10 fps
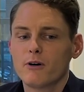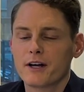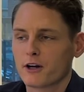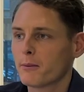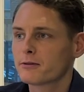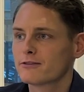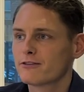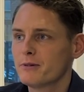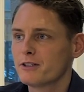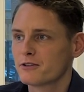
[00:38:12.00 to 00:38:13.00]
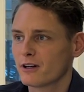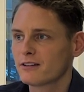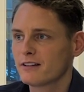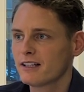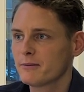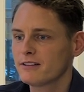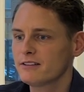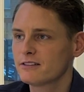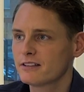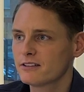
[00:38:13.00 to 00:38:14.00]
an option for me to not think about
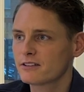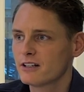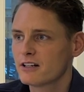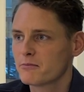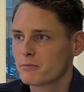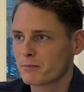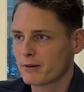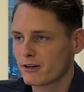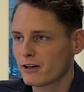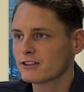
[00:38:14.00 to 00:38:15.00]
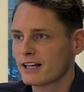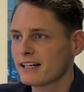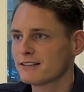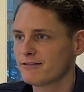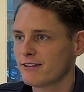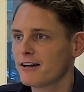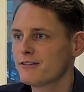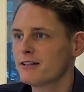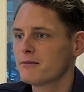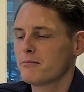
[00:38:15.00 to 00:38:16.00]
these things. But because I had the
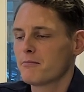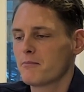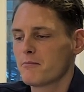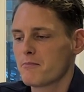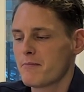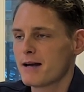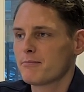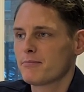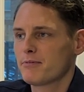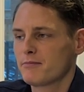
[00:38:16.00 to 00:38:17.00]
5-year map